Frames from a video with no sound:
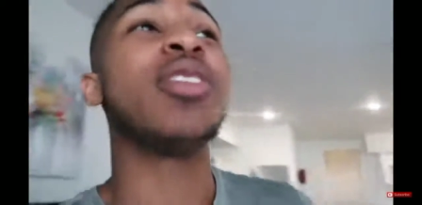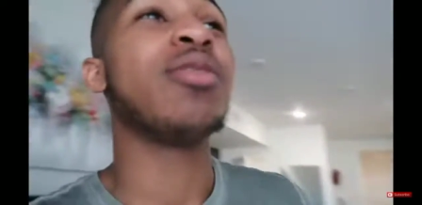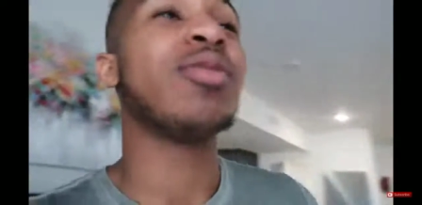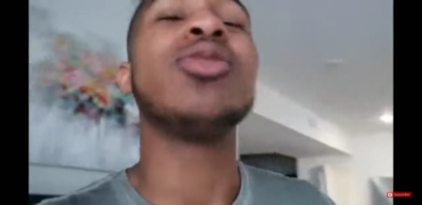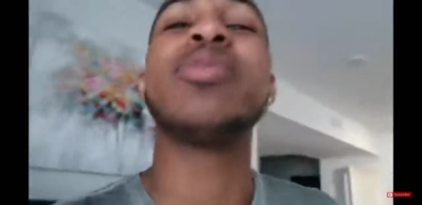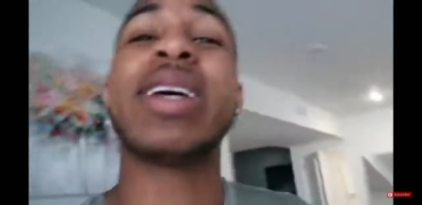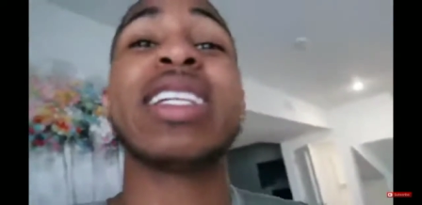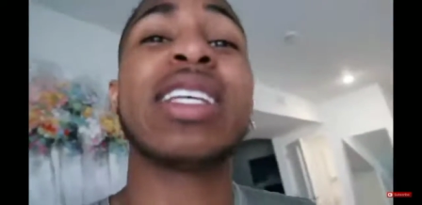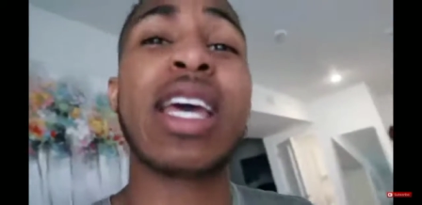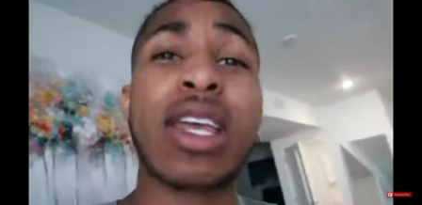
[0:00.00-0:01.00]
million views by
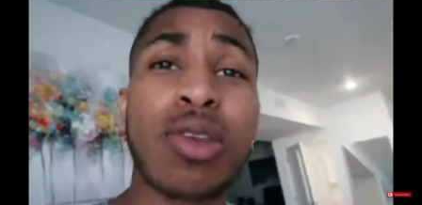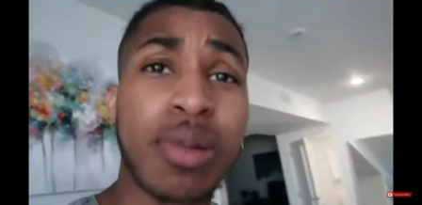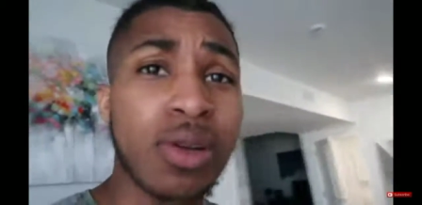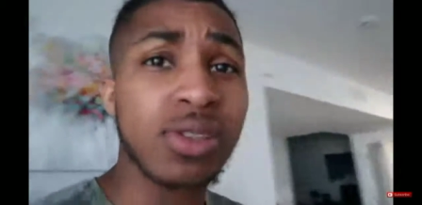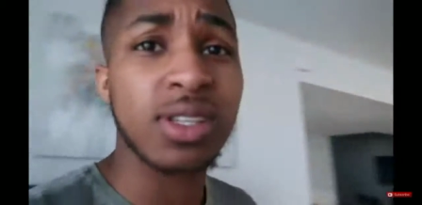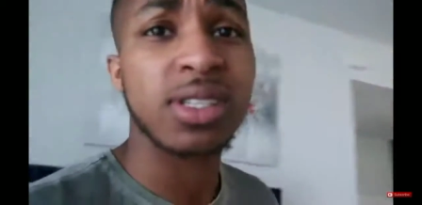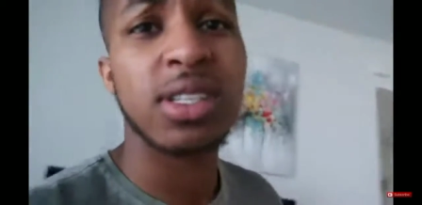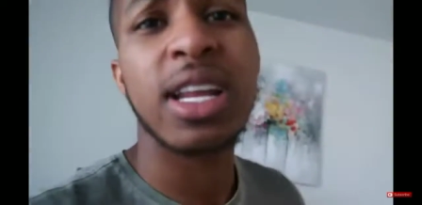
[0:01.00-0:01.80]
the time you post this,